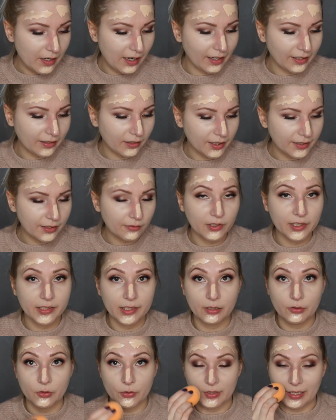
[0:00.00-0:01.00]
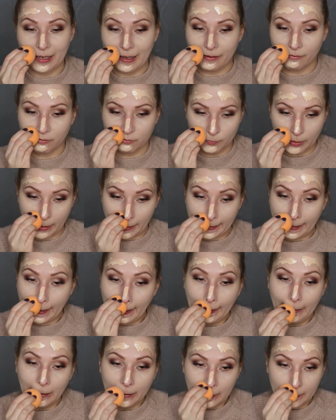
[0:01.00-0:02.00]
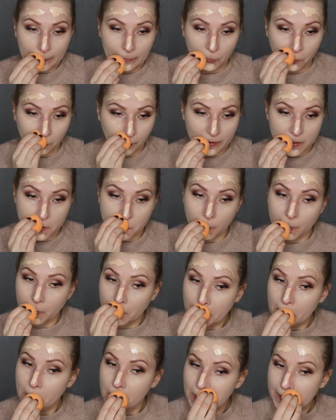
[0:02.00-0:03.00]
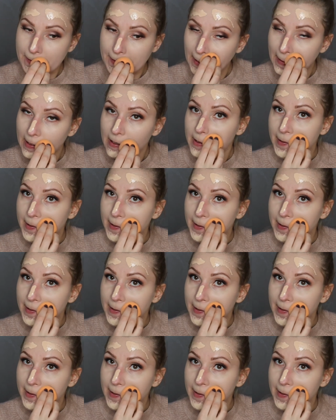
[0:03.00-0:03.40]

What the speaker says: I kind of wanted to save my Too Faced products,